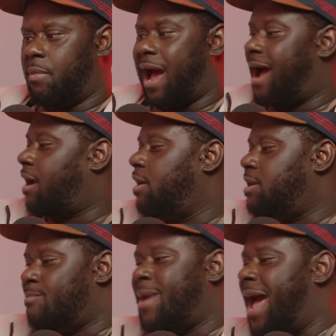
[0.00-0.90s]
I couldn't
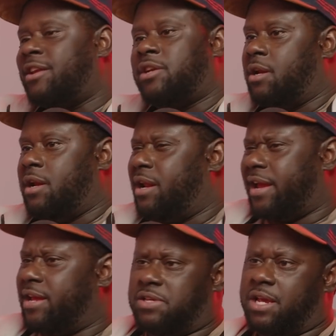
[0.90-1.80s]
imagine a nigga
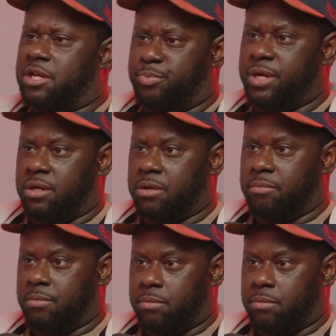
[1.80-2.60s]
his age beating him.